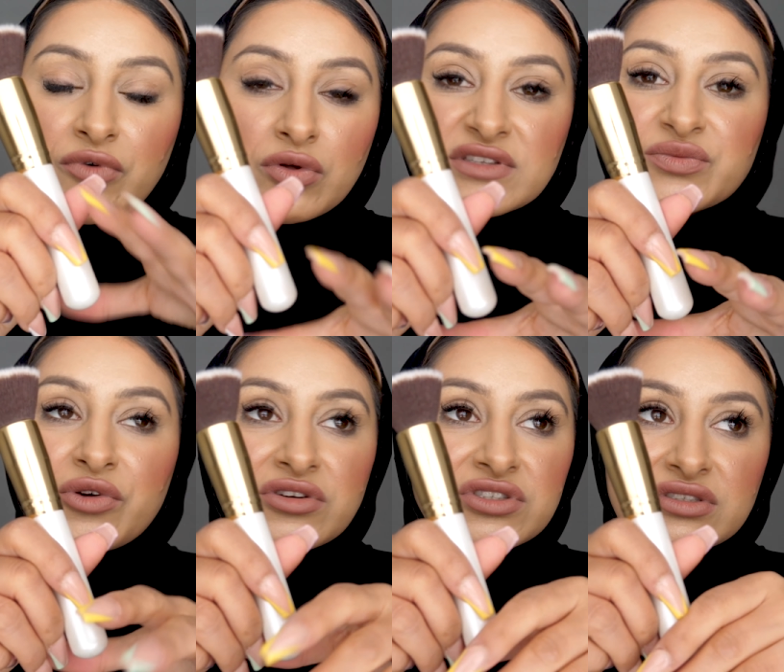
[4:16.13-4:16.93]
this
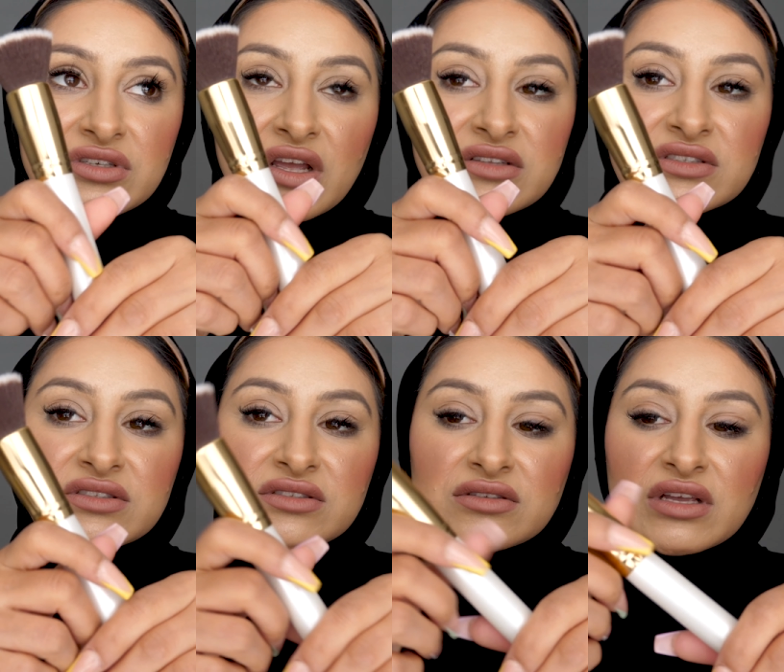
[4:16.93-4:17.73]
brush.
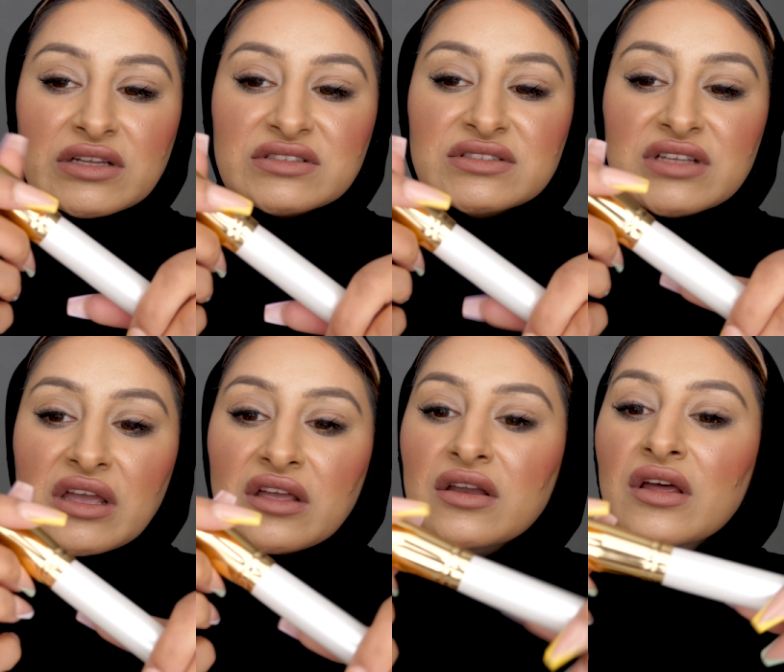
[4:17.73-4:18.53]
It's
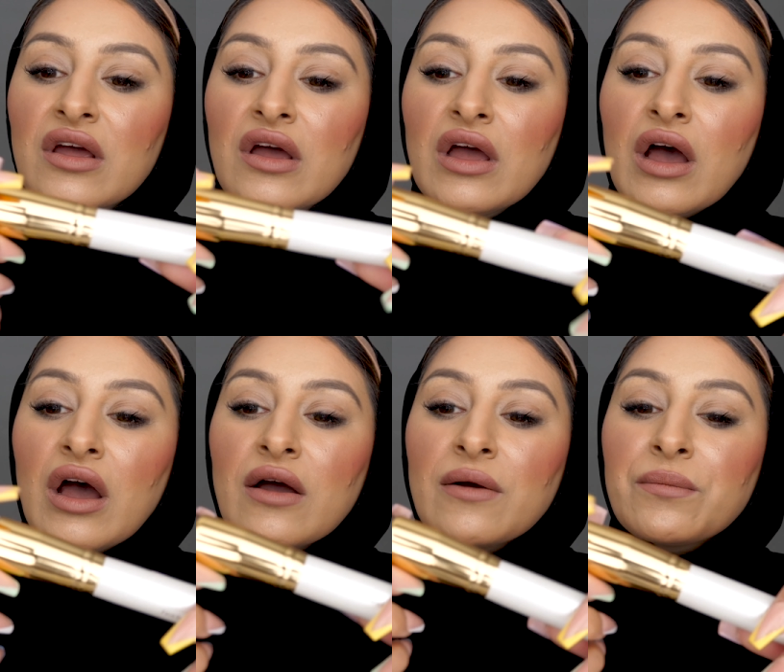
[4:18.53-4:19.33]
insane.
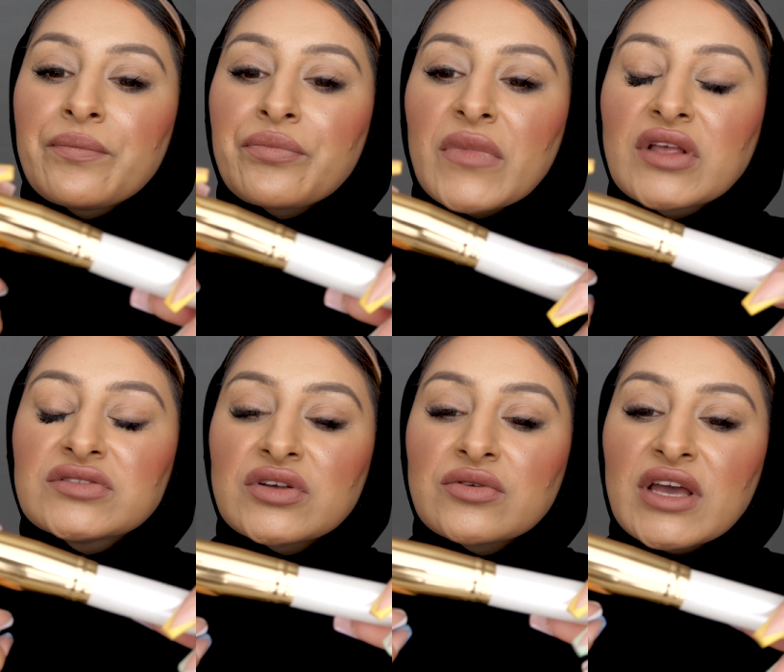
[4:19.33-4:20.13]

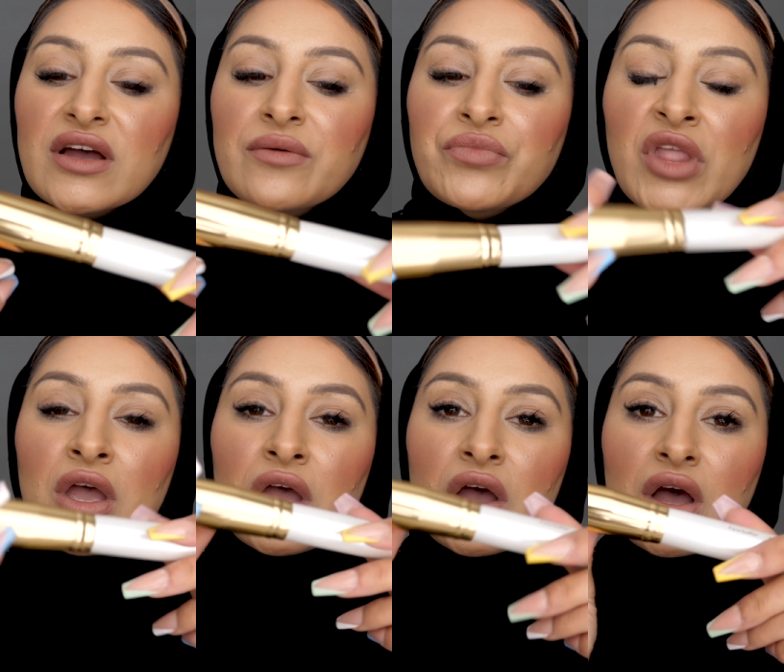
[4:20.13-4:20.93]
So yeah,
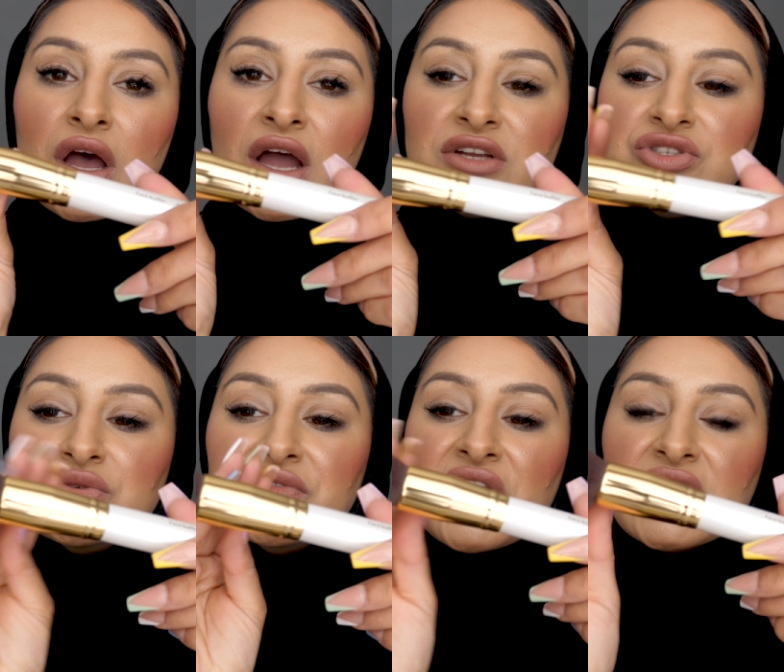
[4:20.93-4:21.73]
I
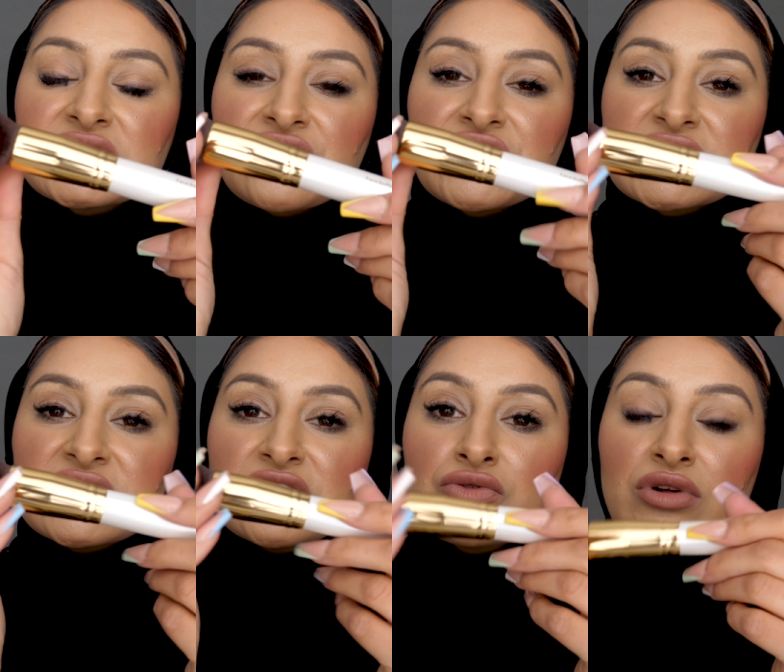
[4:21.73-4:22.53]
do advise
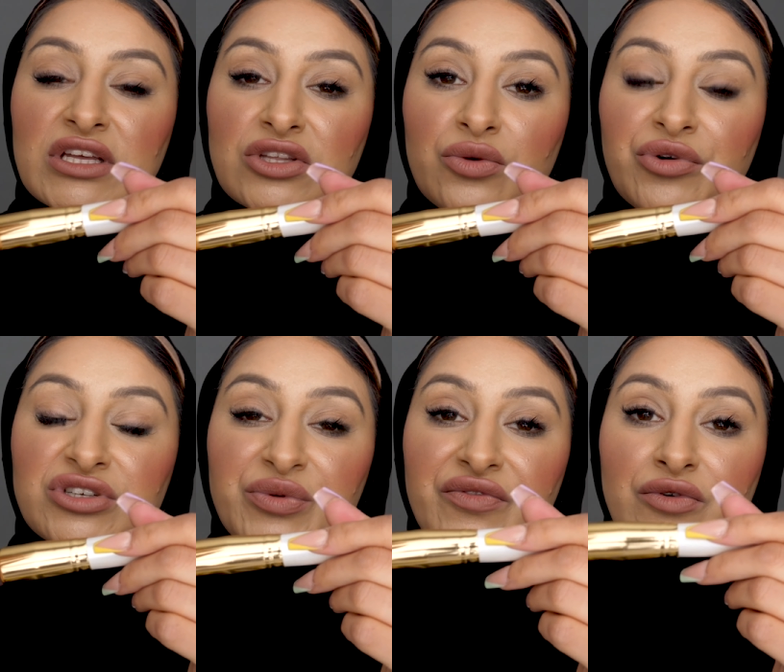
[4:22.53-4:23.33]
obviously you clean your
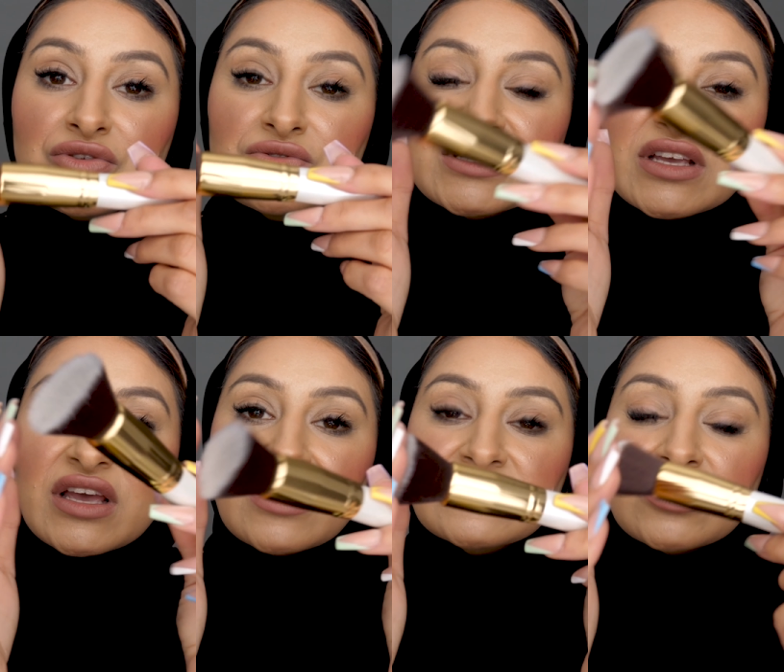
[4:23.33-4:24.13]
brush before using
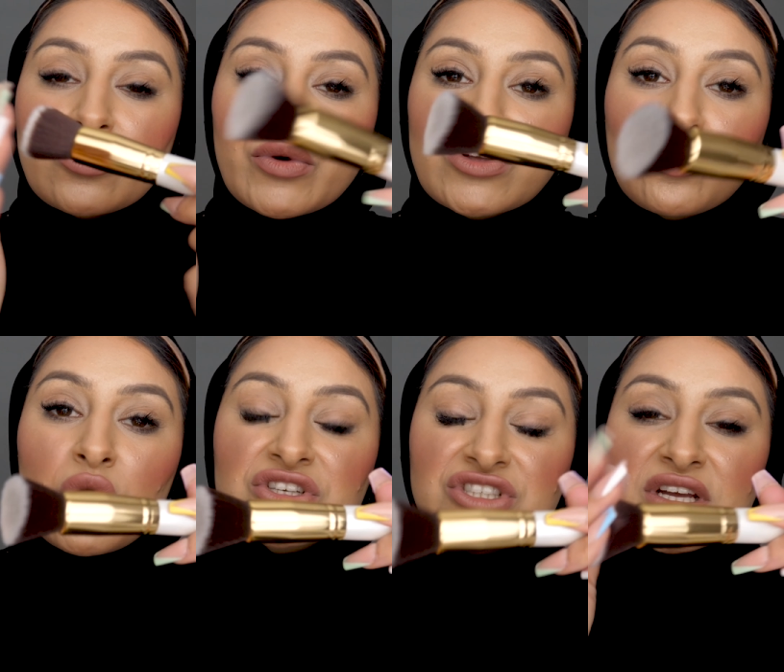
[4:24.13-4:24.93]
it. So when you
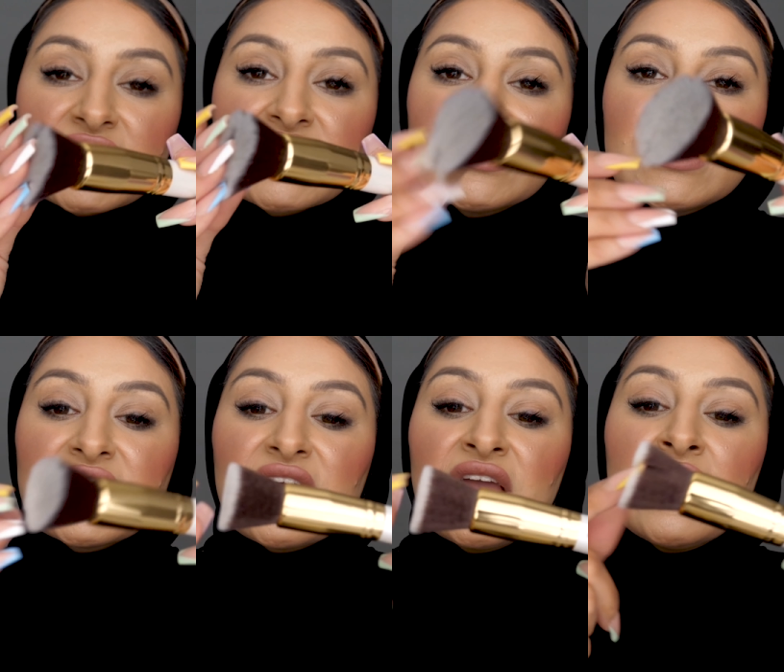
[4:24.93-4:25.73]
wash it and clean
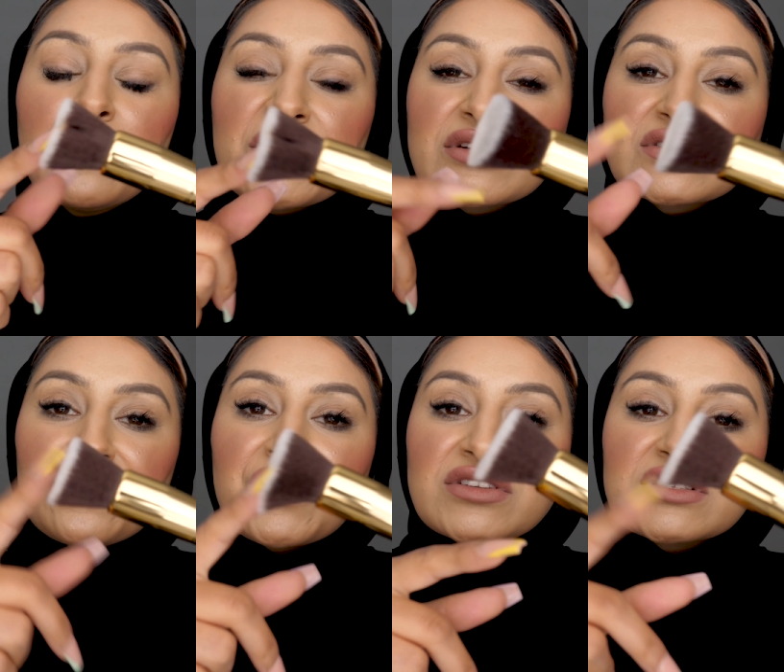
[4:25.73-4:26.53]
it, because
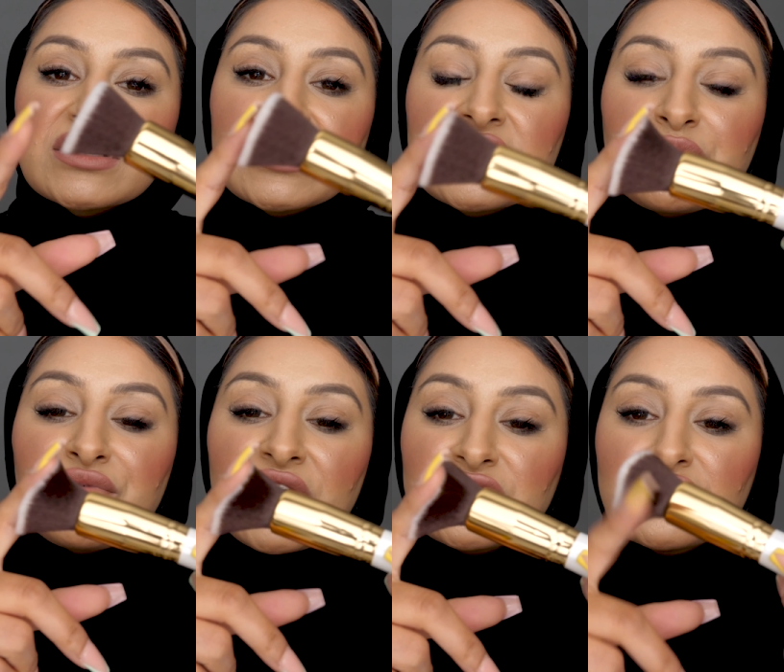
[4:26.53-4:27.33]
obviously they're
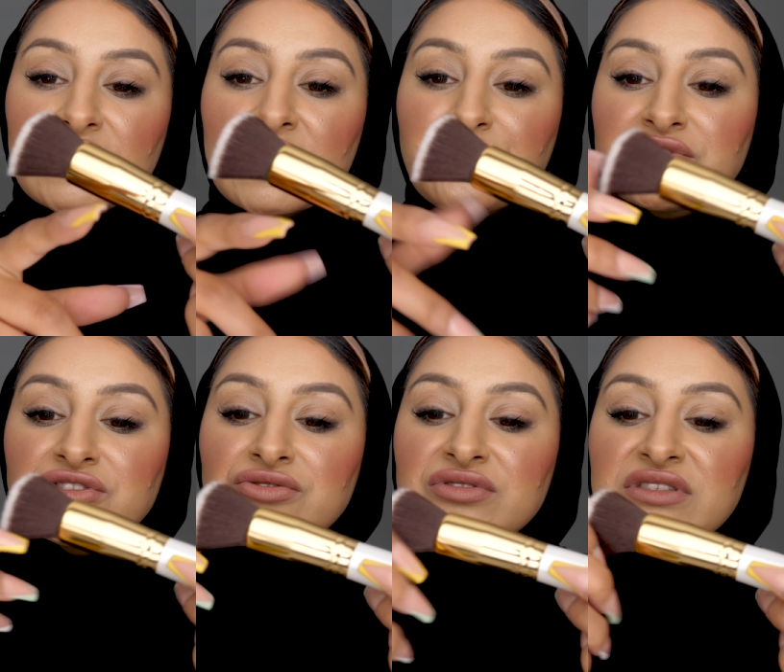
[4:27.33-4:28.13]
brand new and they're
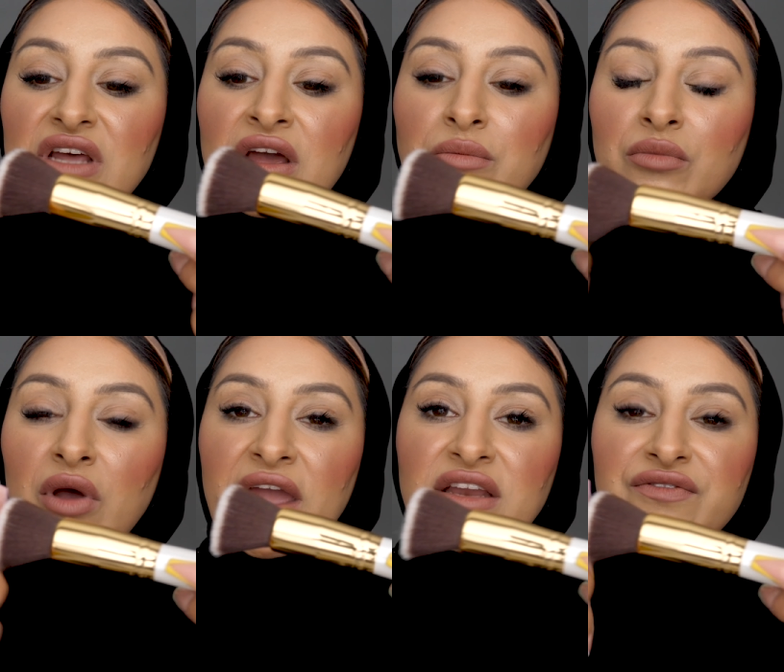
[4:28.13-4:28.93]
produced,
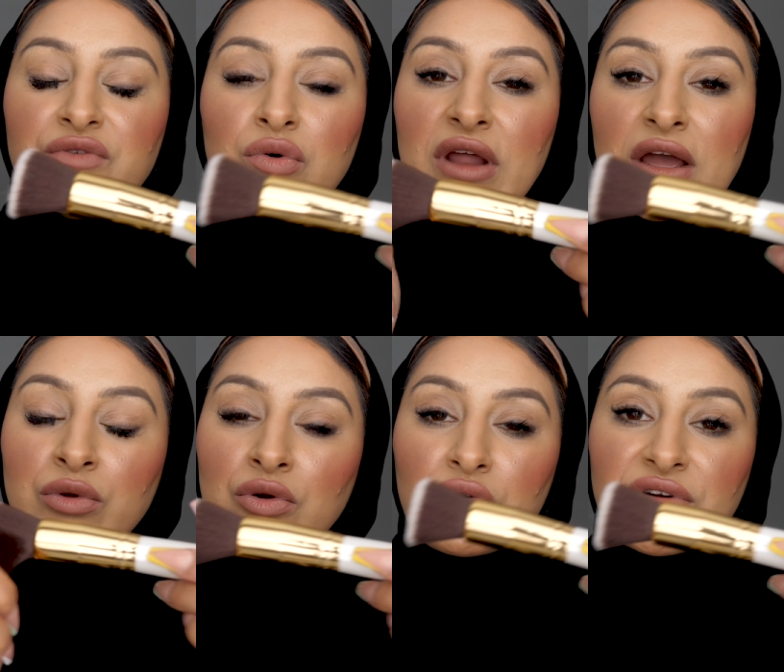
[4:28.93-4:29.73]
any fallout
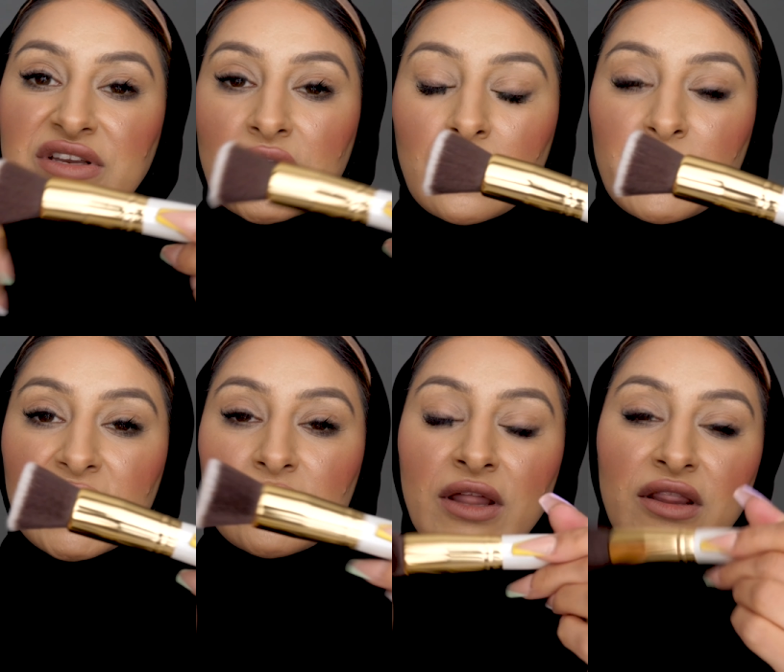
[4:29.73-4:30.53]
will already come
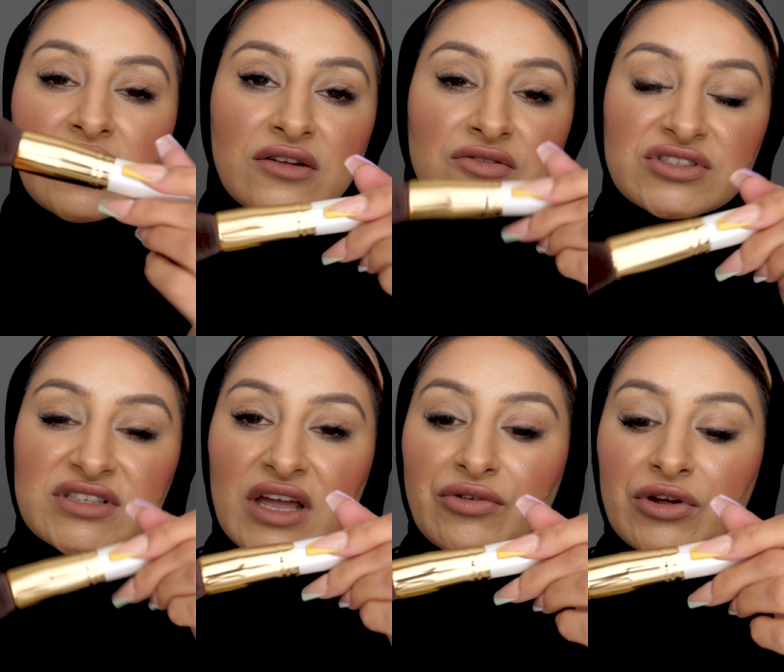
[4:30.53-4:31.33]
out and then it will
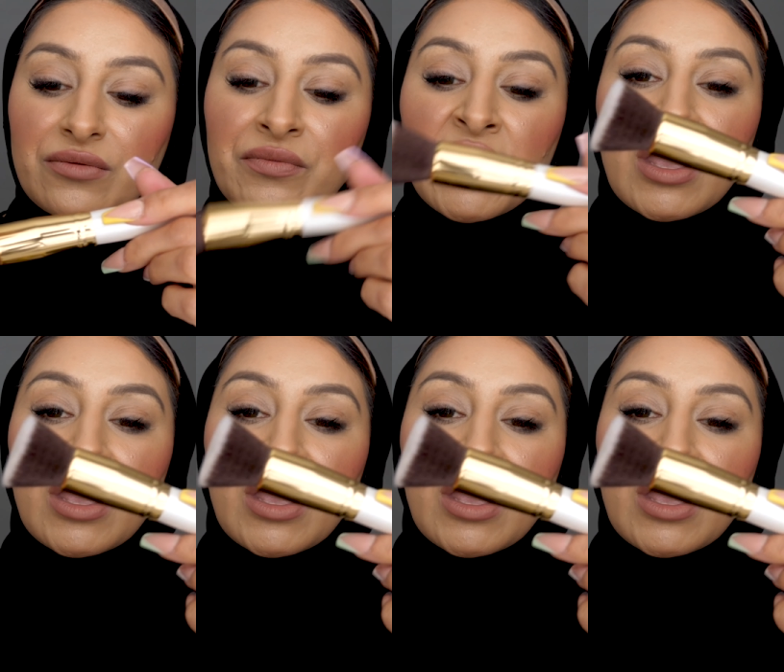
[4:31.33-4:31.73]
just carry on.